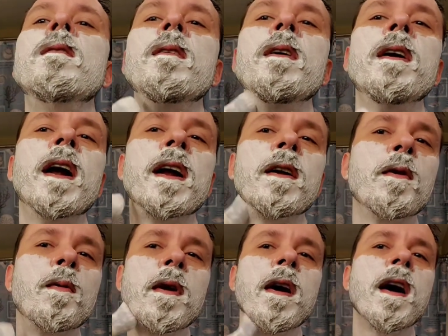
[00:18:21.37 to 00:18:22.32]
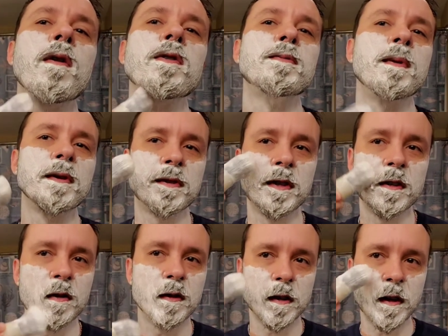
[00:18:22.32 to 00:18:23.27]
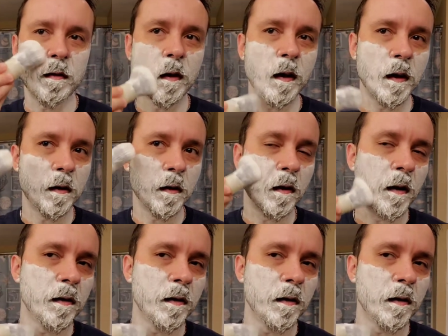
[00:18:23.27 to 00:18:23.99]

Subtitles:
And I don't know why, I always smell citrus and everything too.